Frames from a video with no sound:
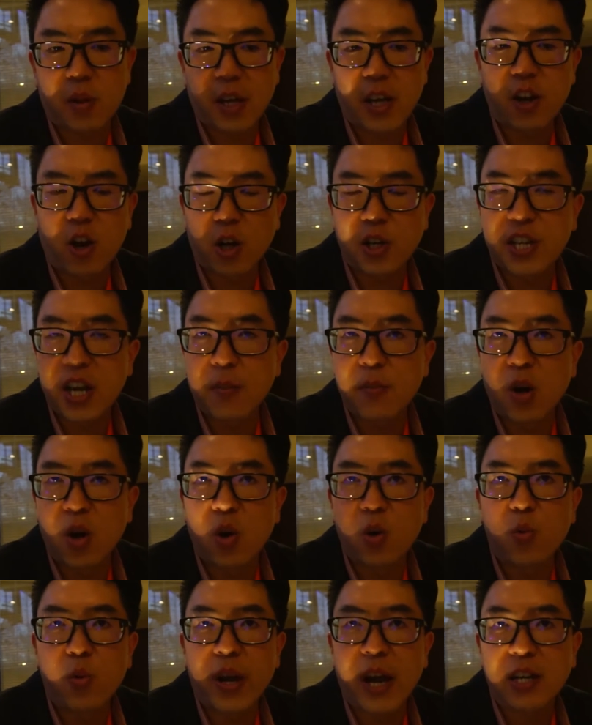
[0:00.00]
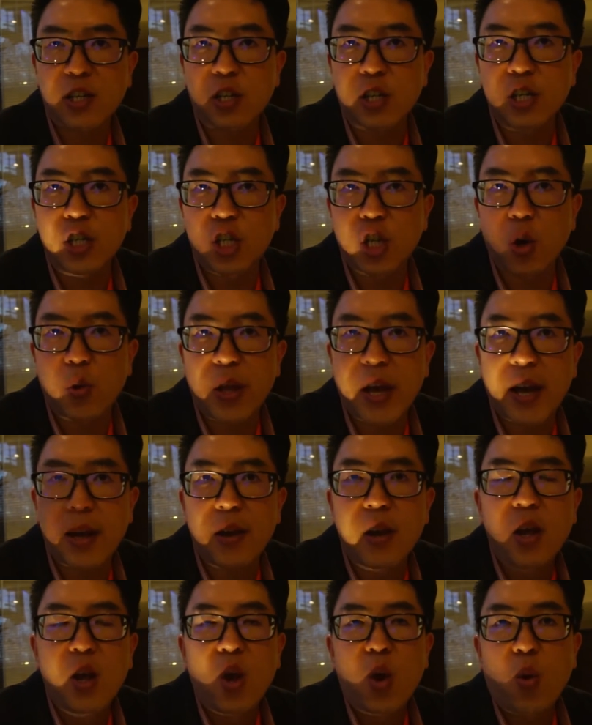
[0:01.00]
in our demo, we actually show
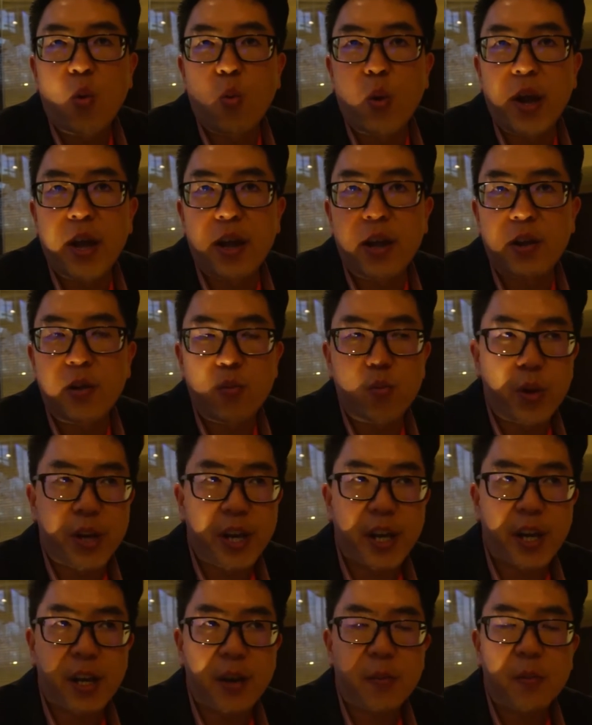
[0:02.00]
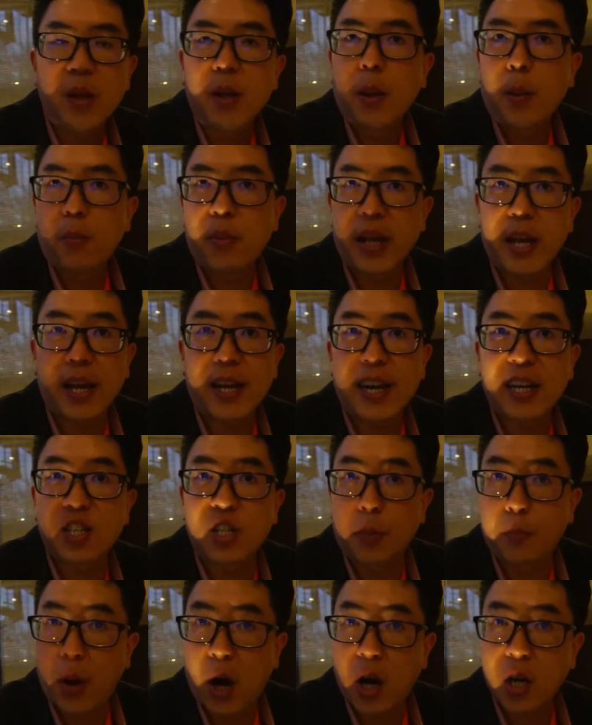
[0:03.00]
that when we play
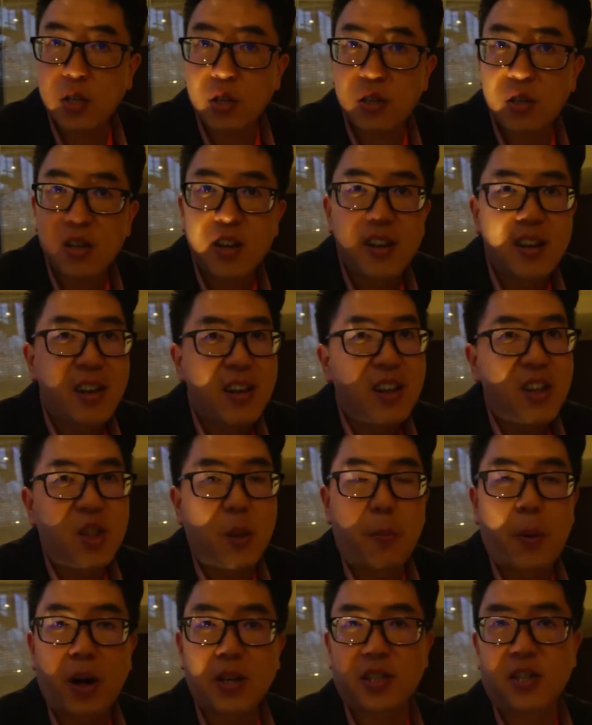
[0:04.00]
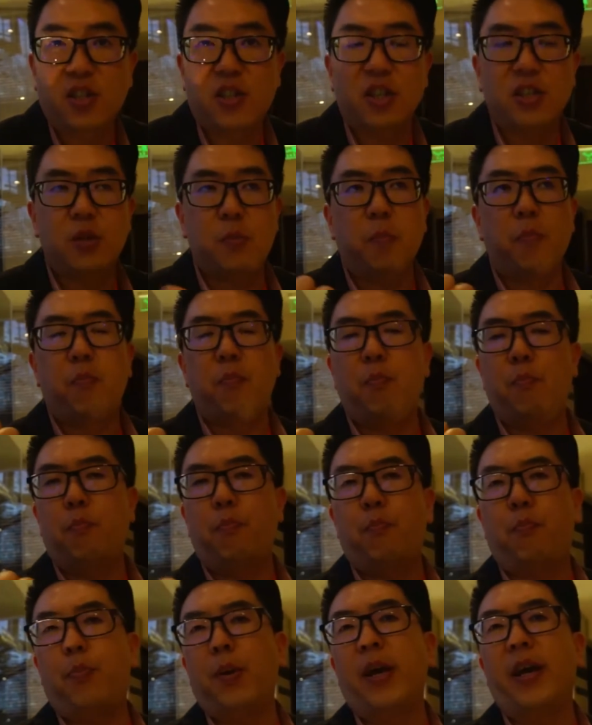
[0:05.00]
against the boss. The boss is this
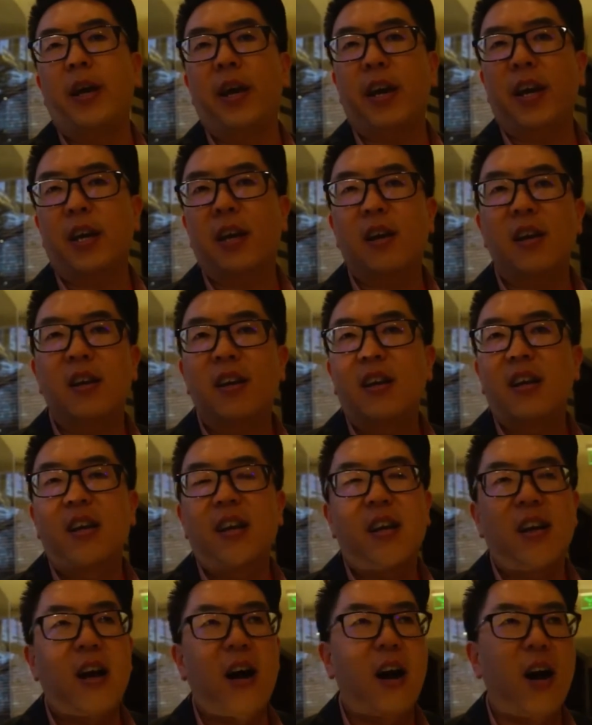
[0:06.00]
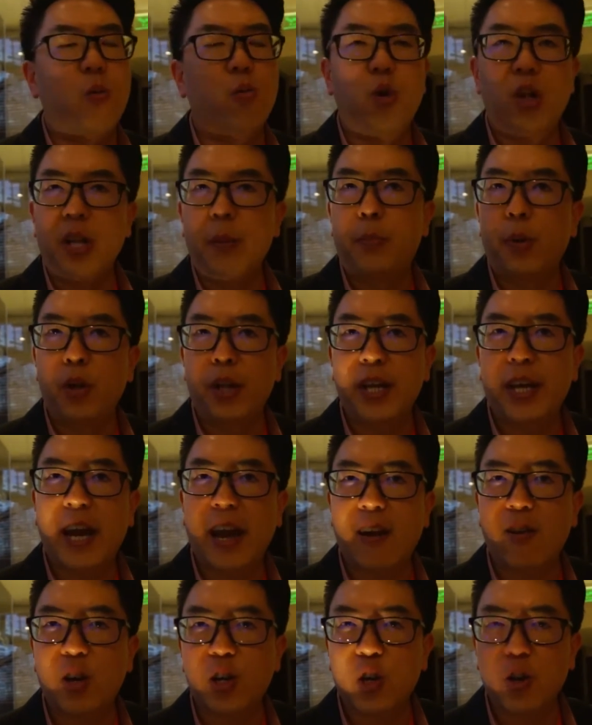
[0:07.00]
big uh, woolly-bully
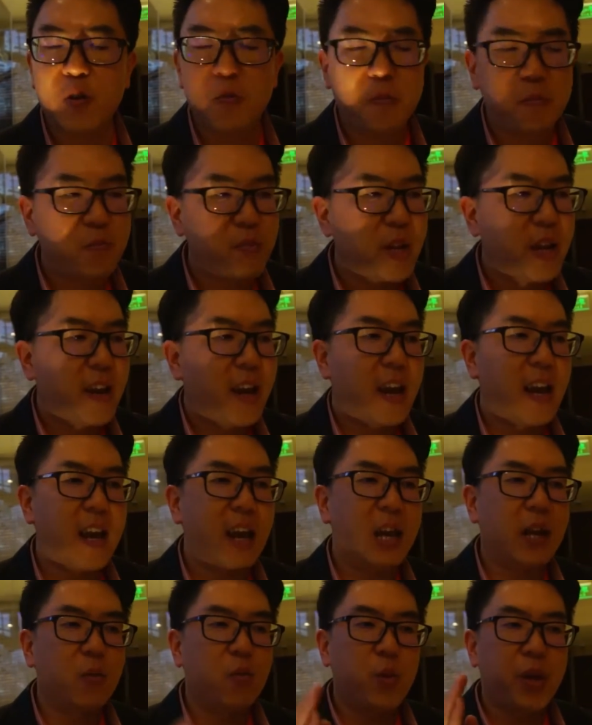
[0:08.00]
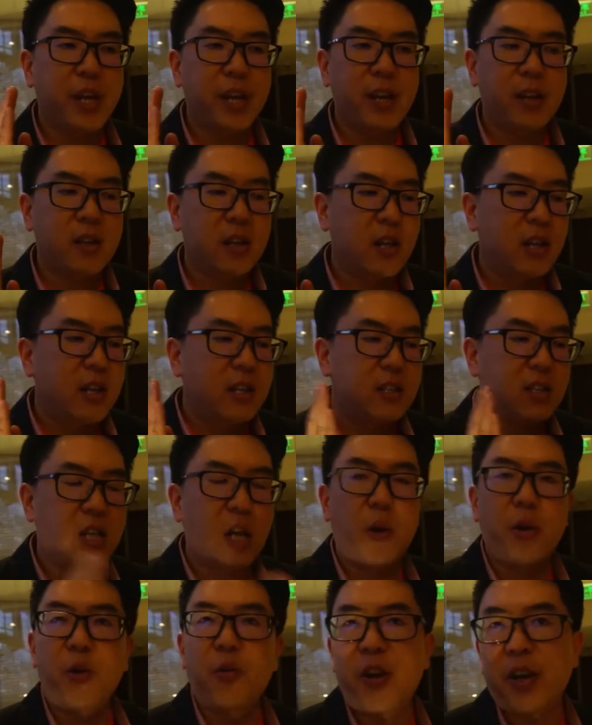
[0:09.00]
character, and we
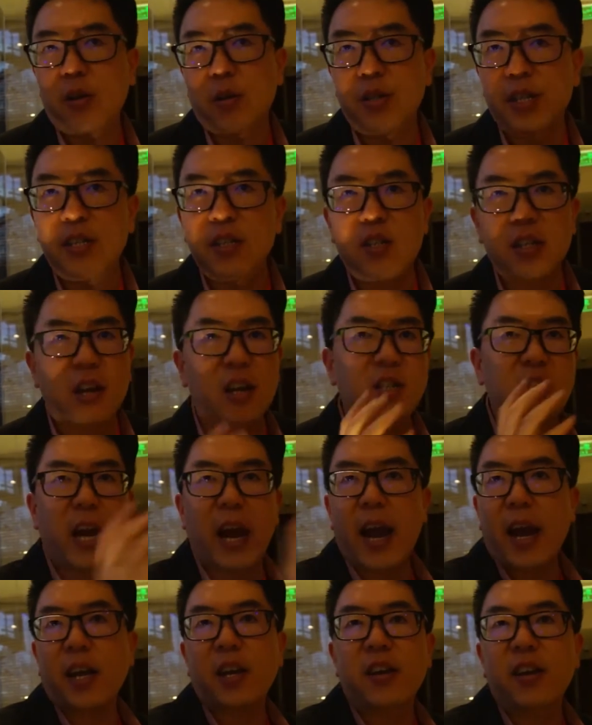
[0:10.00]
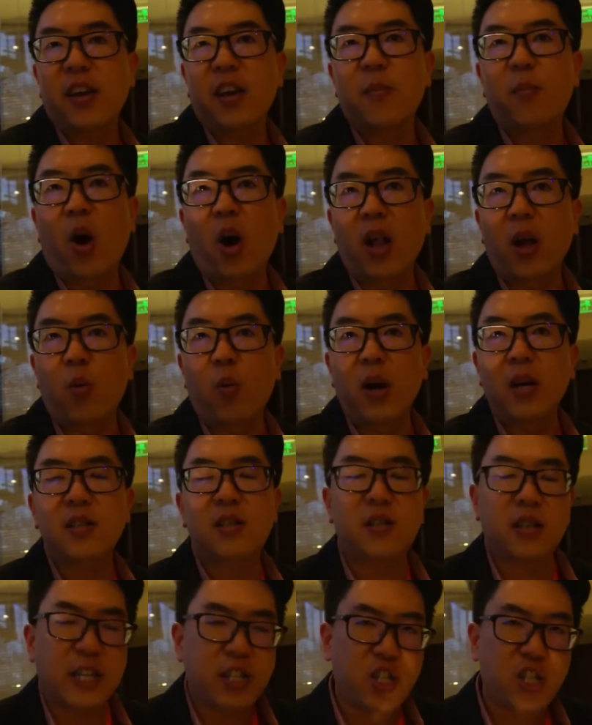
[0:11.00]
tell the Higgledies attack him all at
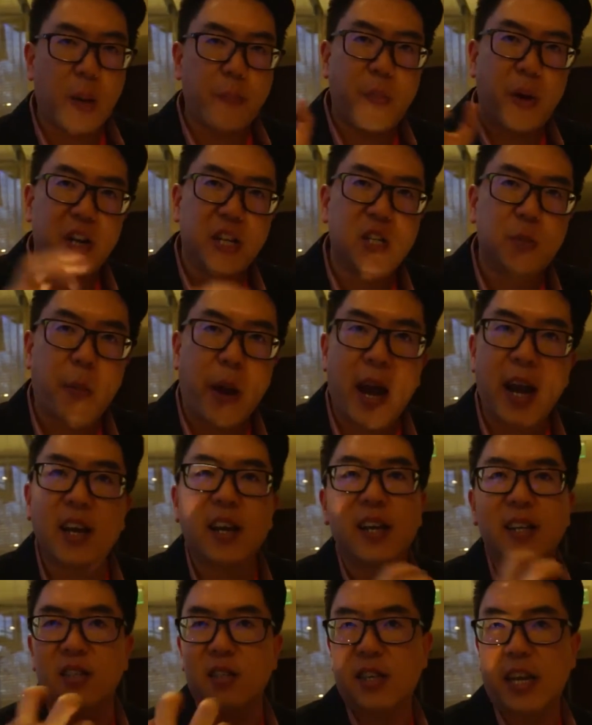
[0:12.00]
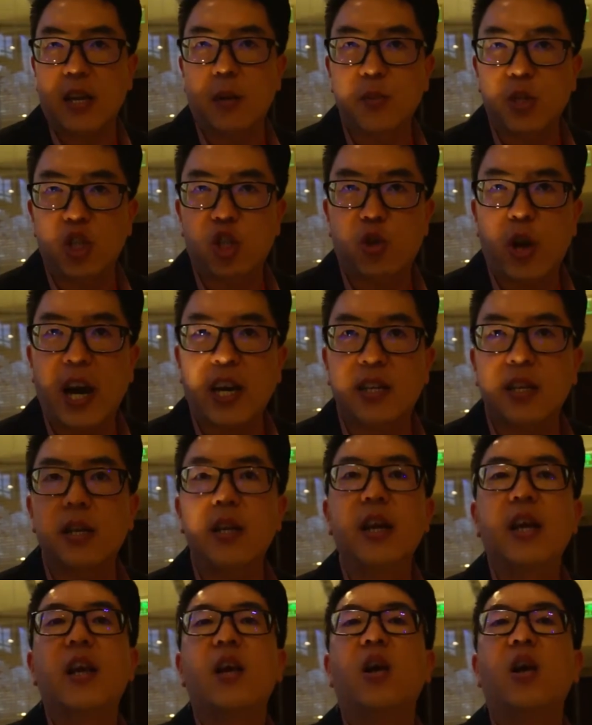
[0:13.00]
once. They jump on his back, get him distracted,